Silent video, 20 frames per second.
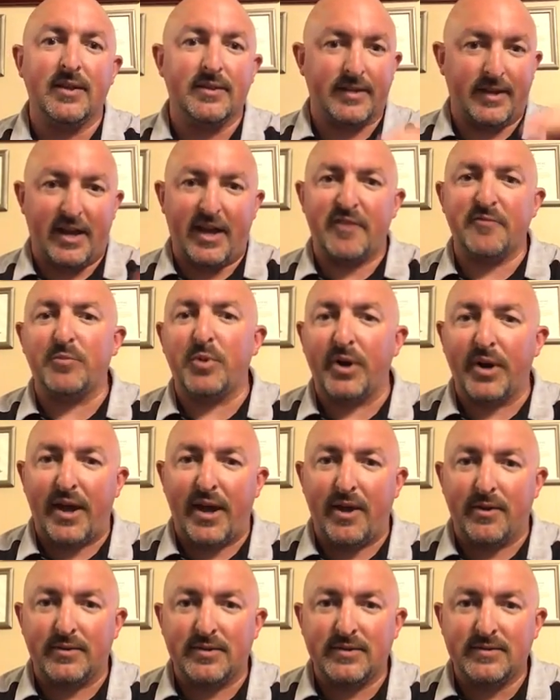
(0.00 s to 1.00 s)
that I've put
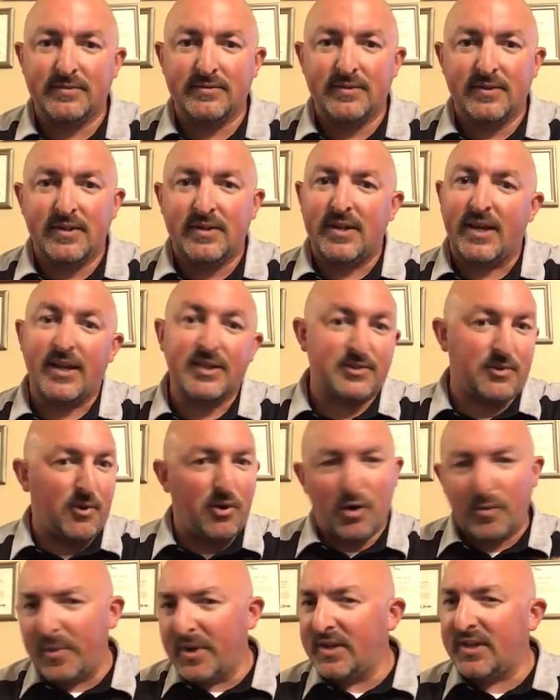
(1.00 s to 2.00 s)
out. It's
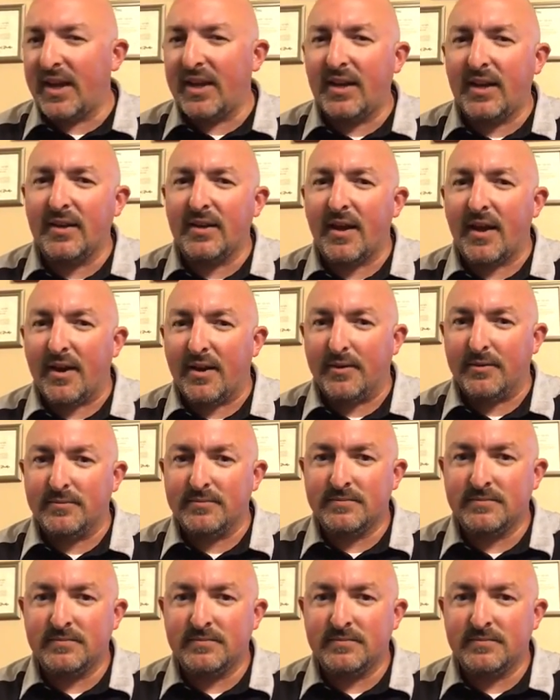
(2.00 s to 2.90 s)
all been taken down.